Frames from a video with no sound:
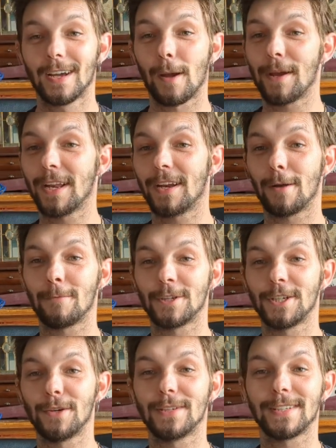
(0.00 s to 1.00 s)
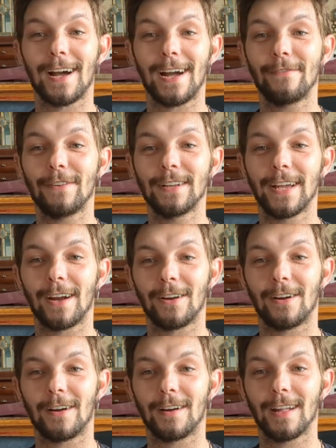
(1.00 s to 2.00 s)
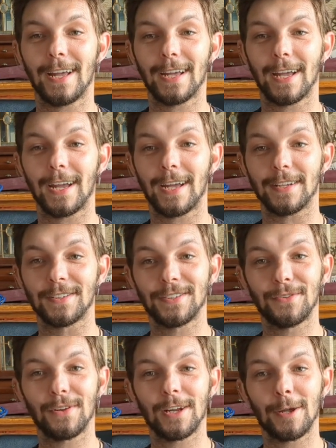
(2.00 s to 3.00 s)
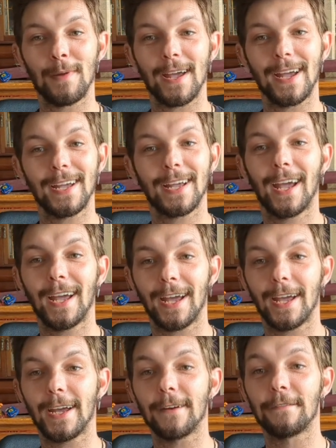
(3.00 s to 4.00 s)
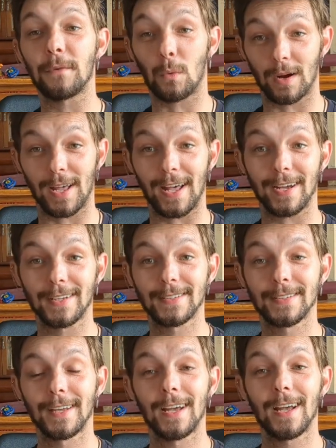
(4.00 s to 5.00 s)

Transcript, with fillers: Coming in at number two is Ivan Gerhardt, aka Pseudonym, aka Fornax.